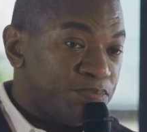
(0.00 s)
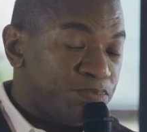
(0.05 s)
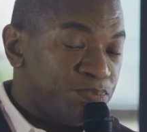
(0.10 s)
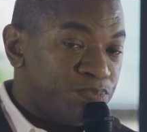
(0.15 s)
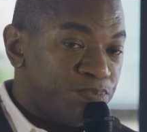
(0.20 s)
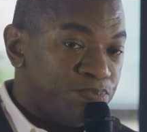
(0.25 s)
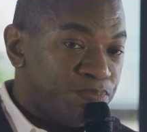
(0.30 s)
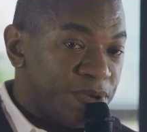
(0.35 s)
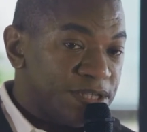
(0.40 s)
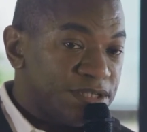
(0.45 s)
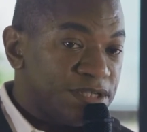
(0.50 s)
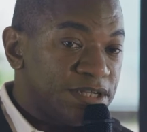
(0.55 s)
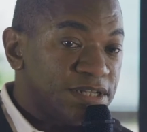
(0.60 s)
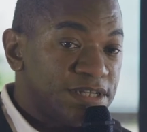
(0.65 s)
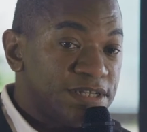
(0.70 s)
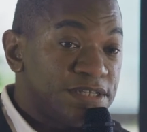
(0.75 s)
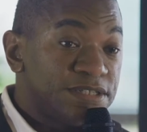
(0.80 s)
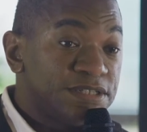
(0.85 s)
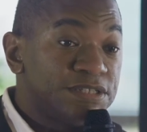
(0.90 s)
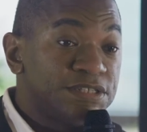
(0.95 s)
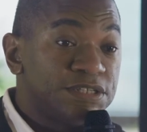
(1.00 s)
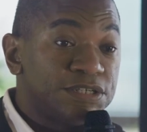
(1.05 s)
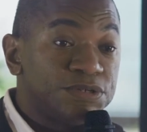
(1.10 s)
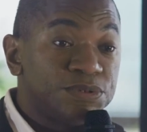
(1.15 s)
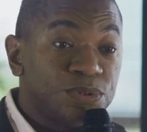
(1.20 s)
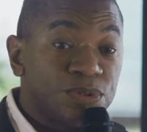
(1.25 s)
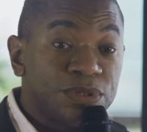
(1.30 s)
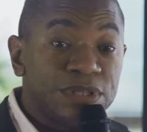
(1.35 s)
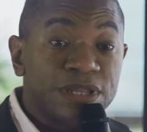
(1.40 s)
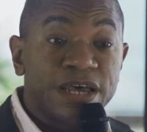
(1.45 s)
basically zero
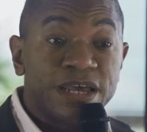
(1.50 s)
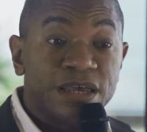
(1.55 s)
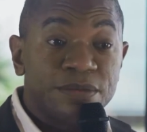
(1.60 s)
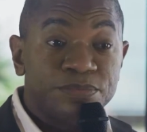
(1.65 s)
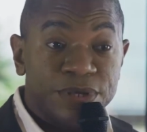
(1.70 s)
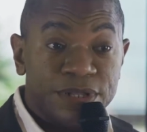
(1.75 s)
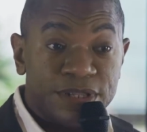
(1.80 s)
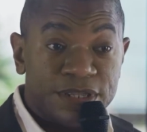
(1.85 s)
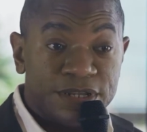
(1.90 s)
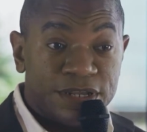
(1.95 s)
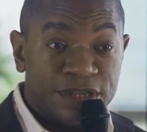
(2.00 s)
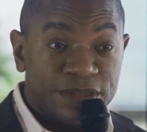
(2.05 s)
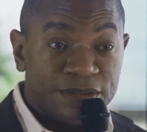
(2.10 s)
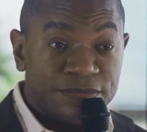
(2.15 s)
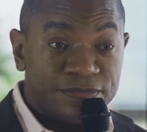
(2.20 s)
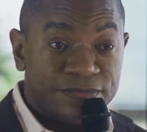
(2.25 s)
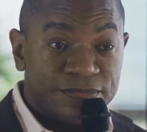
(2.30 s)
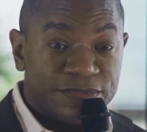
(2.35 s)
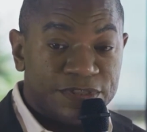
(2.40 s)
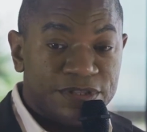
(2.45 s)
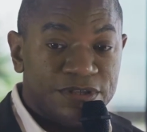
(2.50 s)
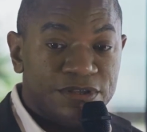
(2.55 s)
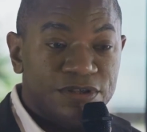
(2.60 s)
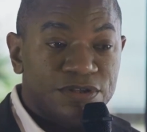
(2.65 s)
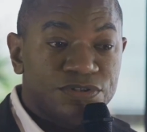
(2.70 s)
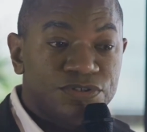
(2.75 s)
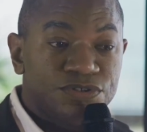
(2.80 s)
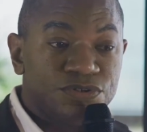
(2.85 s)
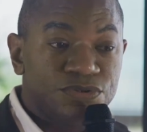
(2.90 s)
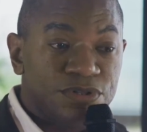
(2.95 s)
liability
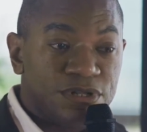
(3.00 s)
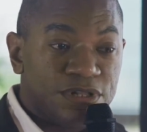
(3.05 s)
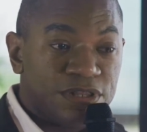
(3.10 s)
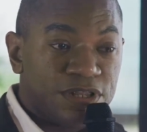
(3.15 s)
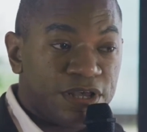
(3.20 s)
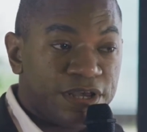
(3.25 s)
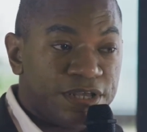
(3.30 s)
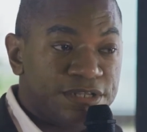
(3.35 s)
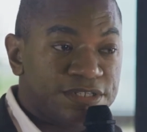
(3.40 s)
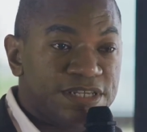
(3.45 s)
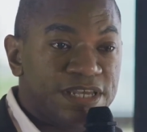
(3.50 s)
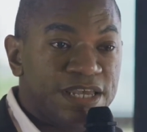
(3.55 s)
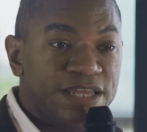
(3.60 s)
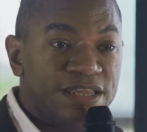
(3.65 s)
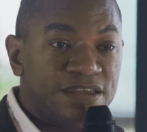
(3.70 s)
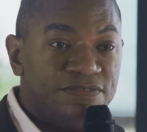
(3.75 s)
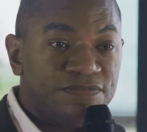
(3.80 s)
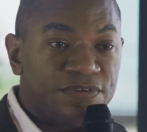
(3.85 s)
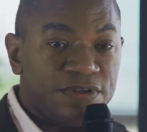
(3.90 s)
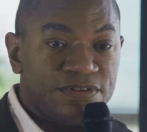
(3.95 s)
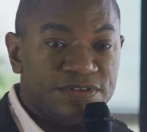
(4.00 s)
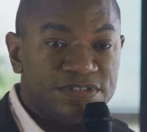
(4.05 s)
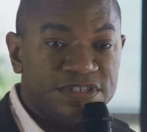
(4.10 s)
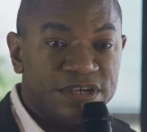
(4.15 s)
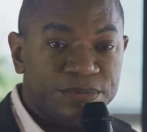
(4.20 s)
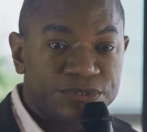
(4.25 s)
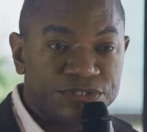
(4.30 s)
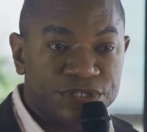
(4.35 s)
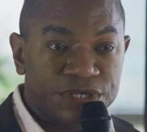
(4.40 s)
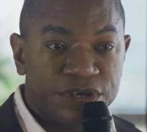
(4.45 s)
to the client in the event
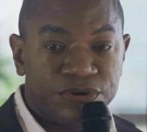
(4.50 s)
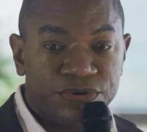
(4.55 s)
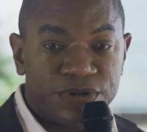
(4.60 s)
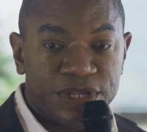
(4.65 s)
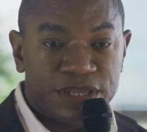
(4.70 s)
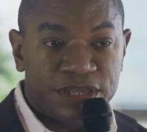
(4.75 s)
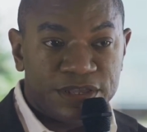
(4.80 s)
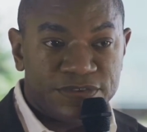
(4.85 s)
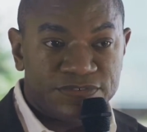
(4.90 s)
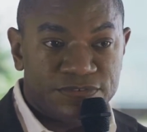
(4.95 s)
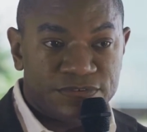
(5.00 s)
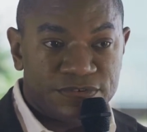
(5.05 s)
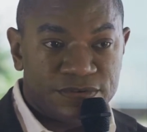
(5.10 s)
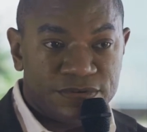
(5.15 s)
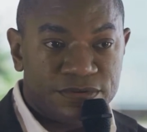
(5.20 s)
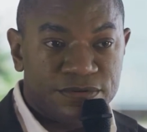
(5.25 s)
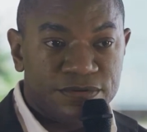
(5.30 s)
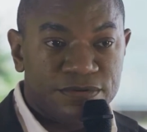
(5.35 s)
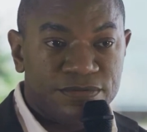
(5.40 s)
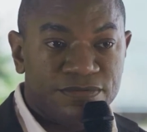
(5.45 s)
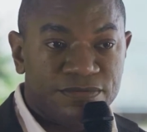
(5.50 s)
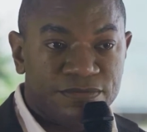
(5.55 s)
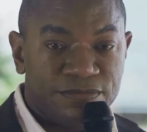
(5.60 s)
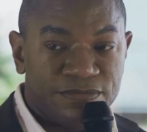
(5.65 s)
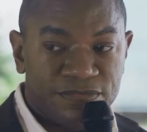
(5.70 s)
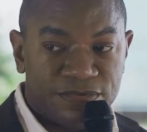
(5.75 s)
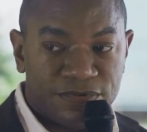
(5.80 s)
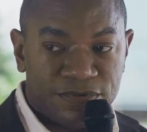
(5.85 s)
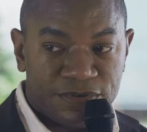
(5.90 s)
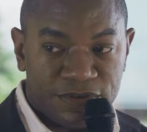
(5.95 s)
cybersecurity
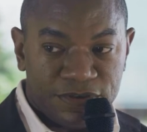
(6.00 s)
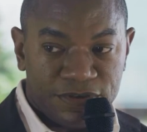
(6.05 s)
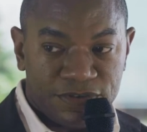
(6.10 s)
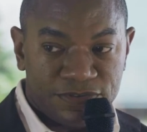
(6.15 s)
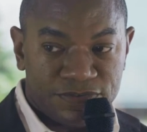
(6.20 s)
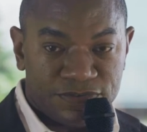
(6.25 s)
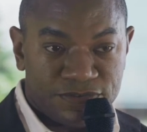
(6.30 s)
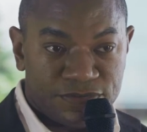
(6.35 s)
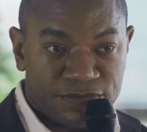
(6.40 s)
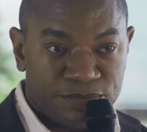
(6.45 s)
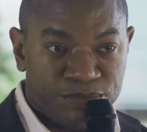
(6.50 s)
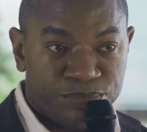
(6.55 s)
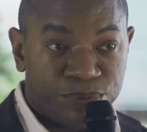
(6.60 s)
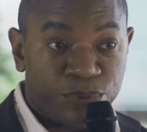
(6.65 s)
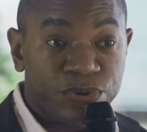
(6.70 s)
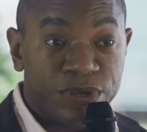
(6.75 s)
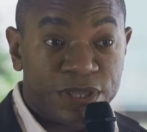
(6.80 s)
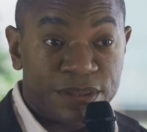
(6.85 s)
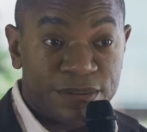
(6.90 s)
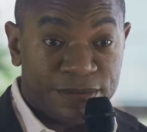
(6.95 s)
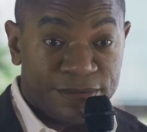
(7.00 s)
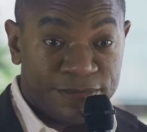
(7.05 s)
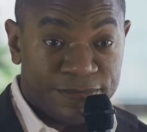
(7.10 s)
is broken.